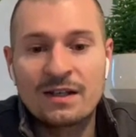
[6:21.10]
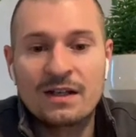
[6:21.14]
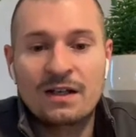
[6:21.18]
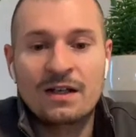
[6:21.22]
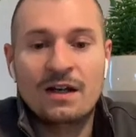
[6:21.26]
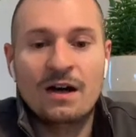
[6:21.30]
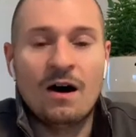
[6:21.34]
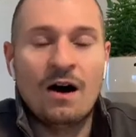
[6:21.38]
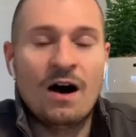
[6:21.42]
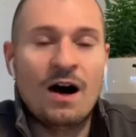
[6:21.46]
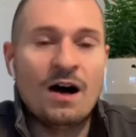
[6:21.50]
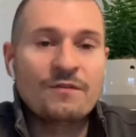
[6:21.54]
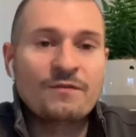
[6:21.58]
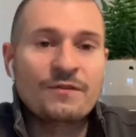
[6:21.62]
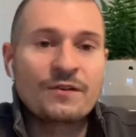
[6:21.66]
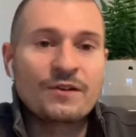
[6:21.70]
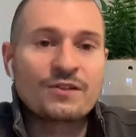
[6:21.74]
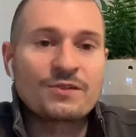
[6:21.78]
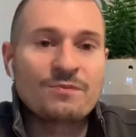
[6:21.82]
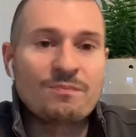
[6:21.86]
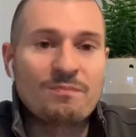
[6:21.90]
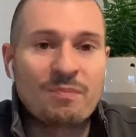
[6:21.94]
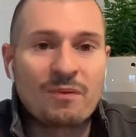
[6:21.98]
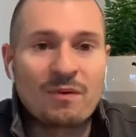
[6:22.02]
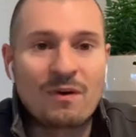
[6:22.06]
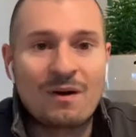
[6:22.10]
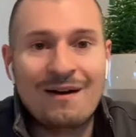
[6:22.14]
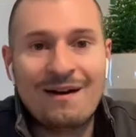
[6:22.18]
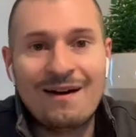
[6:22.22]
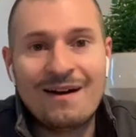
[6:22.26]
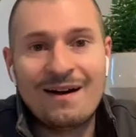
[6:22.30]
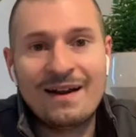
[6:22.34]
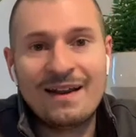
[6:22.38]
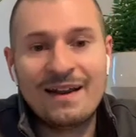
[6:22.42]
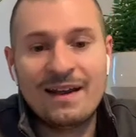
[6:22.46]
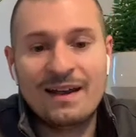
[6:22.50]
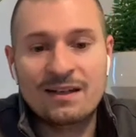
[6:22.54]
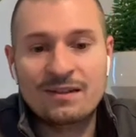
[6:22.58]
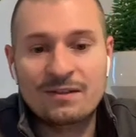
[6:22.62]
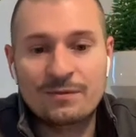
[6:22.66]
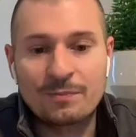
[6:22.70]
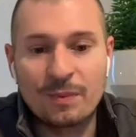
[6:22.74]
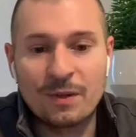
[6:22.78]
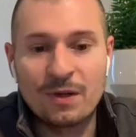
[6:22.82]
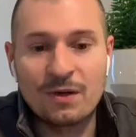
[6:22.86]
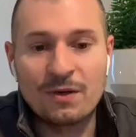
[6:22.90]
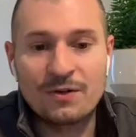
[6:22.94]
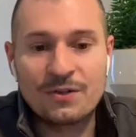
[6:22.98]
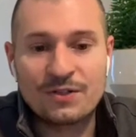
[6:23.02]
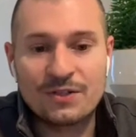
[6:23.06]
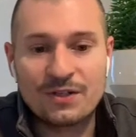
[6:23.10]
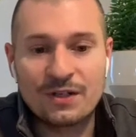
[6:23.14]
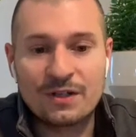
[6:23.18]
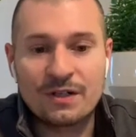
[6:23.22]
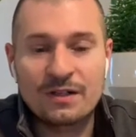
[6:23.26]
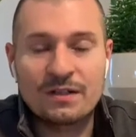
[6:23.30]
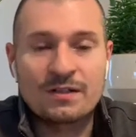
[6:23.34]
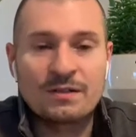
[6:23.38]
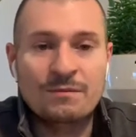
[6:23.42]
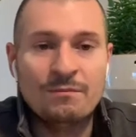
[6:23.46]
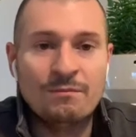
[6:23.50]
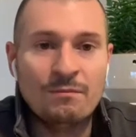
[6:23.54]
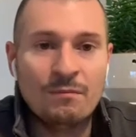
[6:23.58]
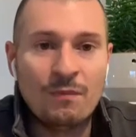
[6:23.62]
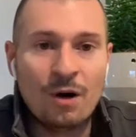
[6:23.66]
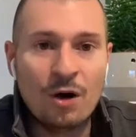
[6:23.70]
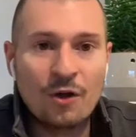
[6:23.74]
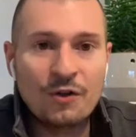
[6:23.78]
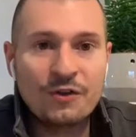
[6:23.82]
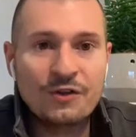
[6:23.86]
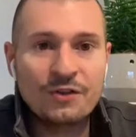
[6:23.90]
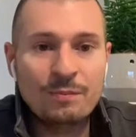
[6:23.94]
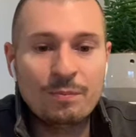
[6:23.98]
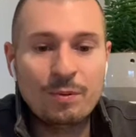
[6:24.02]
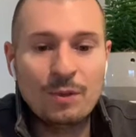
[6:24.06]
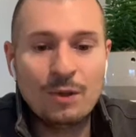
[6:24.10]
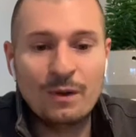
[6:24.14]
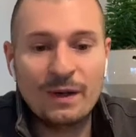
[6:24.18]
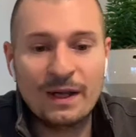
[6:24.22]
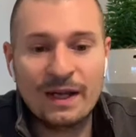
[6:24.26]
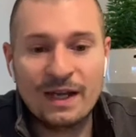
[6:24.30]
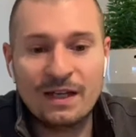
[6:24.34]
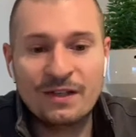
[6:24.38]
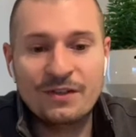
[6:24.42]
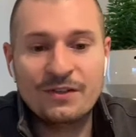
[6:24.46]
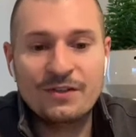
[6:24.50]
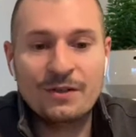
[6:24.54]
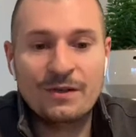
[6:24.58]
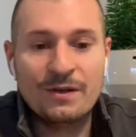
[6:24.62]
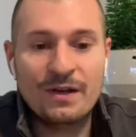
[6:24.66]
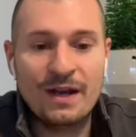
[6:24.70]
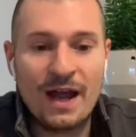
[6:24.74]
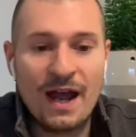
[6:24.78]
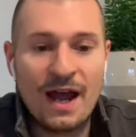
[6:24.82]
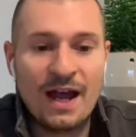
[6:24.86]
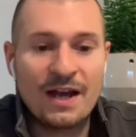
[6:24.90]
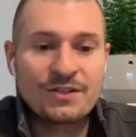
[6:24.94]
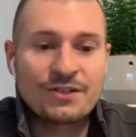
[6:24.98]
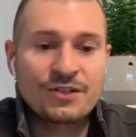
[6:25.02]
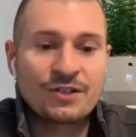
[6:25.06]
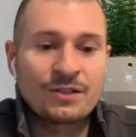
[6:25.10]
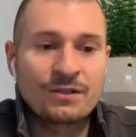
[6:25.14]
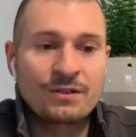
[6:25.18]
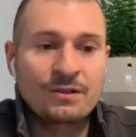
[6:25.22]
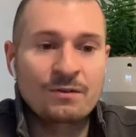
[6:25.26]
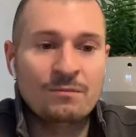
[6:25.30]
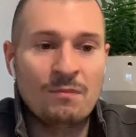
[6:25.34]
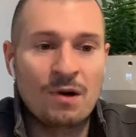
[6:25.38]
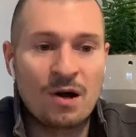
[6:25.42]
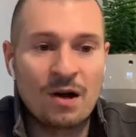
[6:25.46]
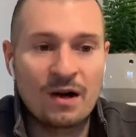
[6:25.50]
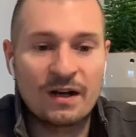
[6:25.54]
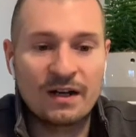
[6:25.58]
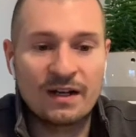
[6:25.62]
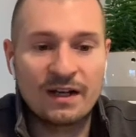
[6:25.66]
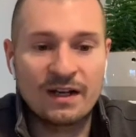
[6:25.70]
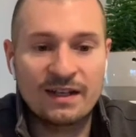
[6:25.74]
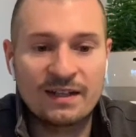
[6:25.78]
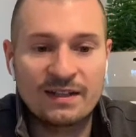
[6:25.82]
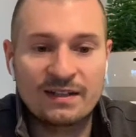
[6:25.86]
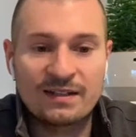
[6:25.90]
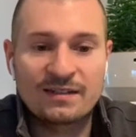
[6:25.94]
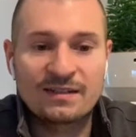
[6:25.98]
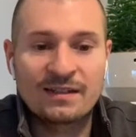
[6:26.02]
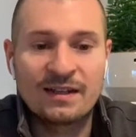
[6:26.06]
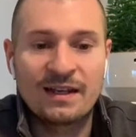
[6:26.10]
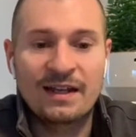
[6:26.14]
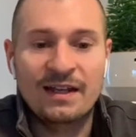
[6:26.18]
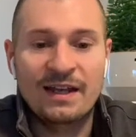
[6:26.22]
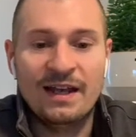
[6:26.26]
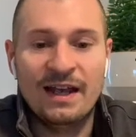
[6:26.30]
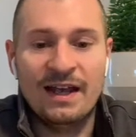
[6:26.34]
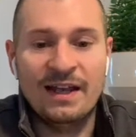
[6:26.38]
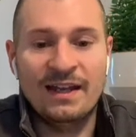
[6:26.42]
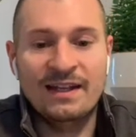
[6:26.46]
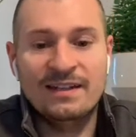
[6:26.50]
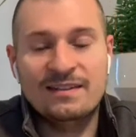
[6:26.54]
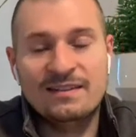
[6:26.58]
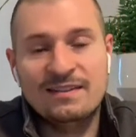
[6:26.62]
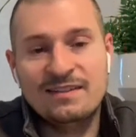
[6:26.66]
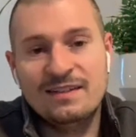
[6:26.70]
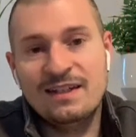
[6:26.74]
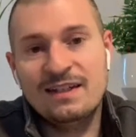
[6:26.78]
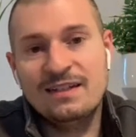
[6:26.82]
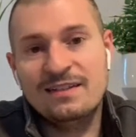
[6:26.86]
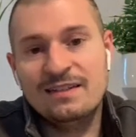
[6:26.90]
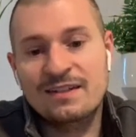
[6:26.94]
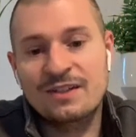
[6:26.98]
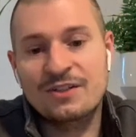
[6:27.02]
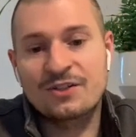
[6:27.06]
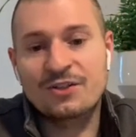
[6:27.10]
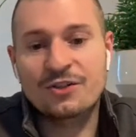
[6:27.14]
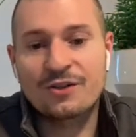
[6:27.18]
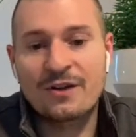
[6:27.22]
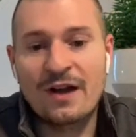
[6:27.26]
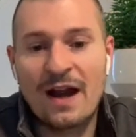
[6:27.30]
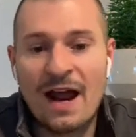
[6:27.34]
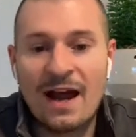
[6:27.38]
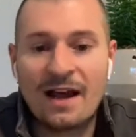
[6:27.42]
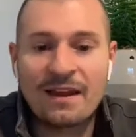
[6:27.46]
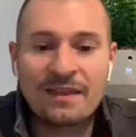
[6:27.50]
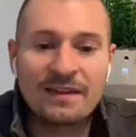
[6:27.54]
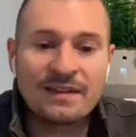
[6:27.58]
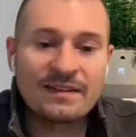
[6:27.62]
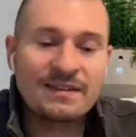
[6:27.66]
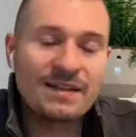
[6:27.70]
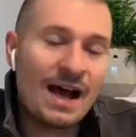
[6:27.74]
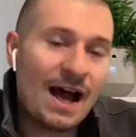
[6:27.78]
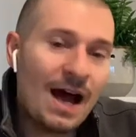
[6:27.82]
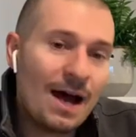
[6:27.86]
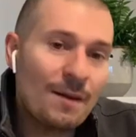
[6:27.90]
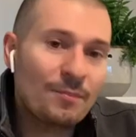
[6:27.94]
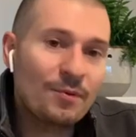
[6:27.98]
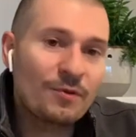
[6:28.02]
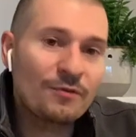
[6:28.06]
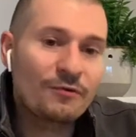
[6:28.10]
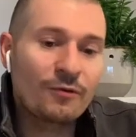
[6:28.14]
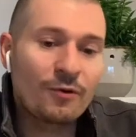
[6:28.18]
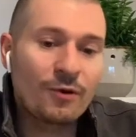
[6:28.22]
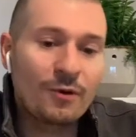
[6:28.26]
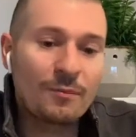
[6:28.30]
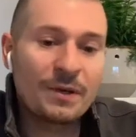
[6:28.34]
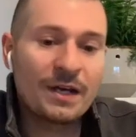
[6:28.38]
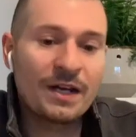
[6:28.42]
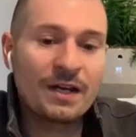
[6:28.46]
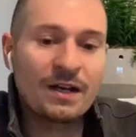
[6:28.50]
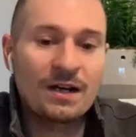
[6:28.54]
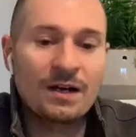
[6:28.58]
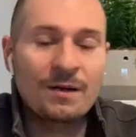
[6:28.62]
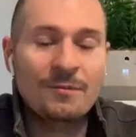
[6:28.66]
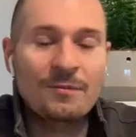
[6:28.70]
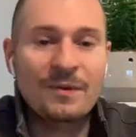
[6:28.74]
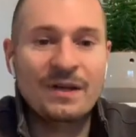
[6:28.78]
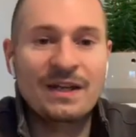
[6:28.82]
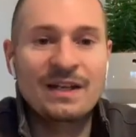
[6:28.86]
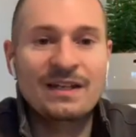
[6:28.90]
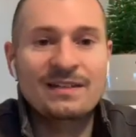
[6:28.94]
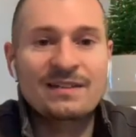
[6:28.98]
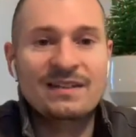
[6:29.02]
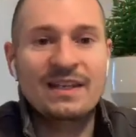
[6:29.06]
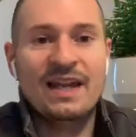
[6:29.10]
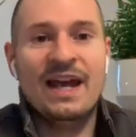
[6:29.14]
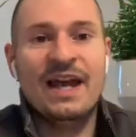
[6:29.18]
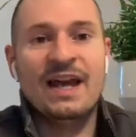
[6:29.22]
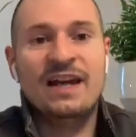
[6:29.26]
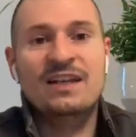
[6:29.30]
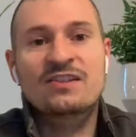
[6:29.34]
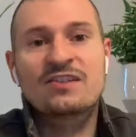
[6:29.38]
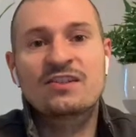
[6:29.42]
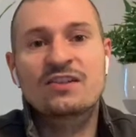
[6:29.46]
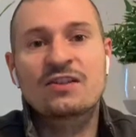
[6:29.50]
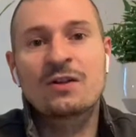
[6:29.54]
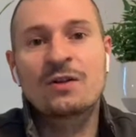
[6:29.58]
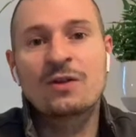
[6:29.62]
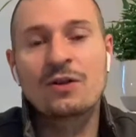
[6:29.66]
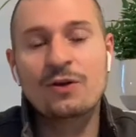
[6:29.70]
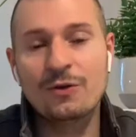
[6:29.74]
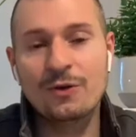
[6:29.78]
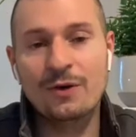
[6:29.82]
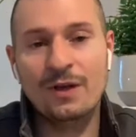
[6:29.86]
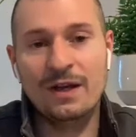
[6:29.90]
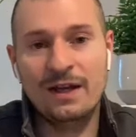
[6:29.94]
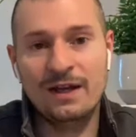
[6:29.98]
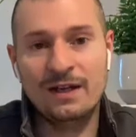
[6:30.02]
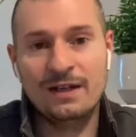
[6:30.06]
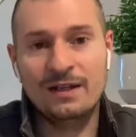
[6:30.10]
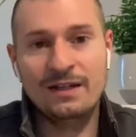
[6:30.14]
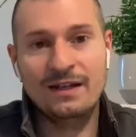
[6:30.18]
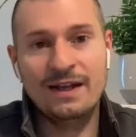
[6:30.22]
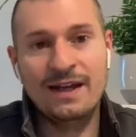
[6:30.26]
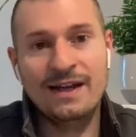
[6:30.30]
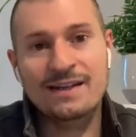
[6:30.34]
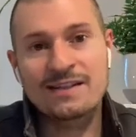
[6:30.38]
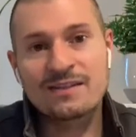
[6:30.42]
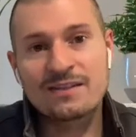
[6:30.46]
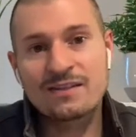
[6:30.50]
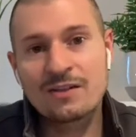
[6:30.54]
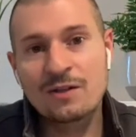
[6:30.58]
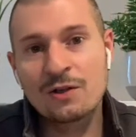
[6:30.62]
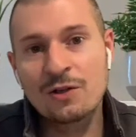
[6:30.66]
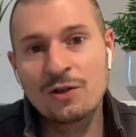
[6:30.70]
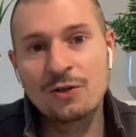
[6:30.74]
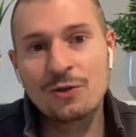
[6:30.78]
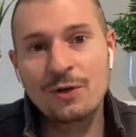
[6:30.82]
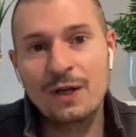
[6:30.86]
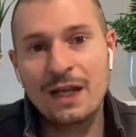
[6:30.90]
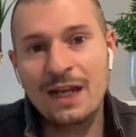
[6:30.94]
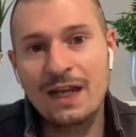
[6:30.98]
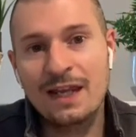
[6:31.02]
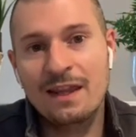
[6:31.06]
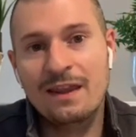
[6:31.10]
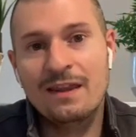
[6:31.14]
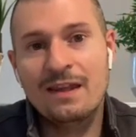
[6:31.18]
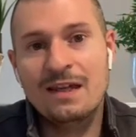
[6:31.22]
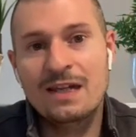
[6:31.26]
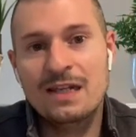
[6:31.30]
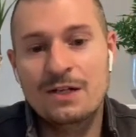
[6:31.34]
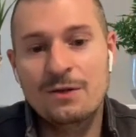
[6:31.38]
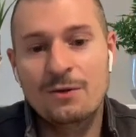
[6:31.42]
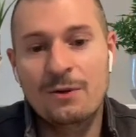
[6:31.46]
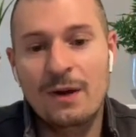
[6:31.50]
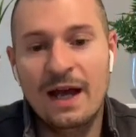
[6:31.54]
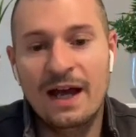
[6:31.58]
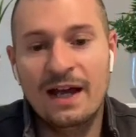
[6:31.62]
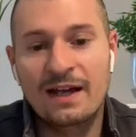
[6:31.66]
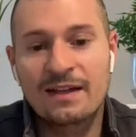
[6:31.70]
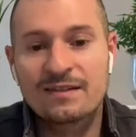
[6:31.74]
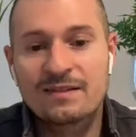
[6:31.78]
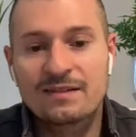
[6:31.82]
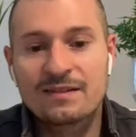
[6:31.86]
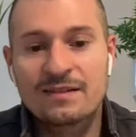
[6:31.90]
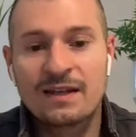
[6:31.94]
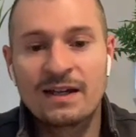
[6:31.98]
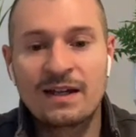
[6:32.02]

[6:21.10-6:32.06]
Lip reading: offers broad exposure to multiple international markets, and it seeks to track the top performing companies excluding the US.